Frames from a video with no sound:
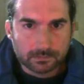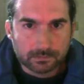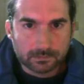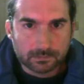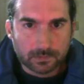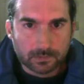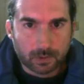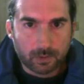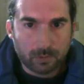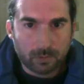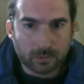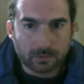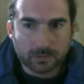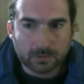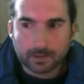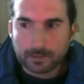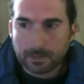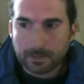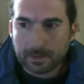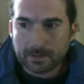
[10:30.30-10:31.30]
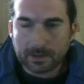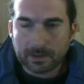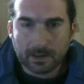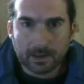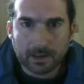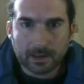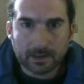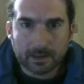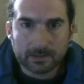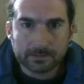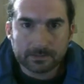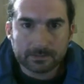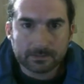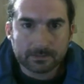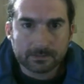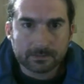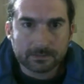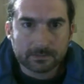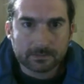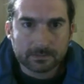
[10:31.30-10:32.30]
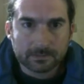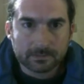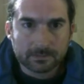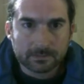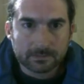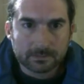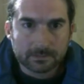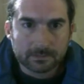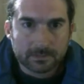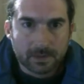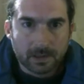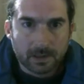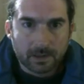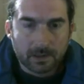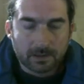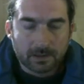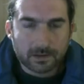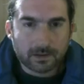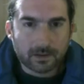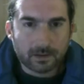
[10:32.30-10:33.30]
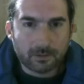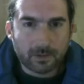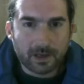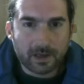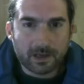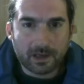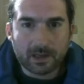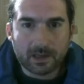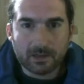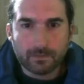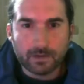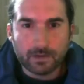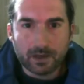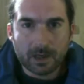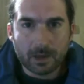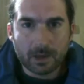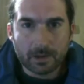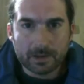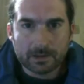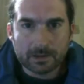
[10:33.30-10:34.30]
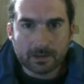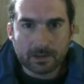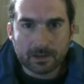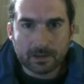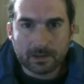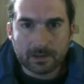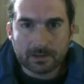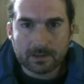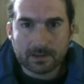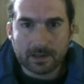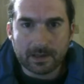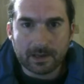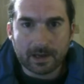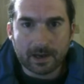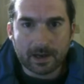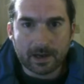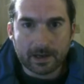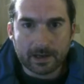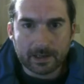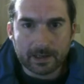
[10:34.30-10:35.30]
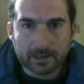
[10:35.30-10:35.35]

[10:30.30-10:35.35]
Ooh, I'll have to die. It's a good way to end the video, isn't it? Just to die.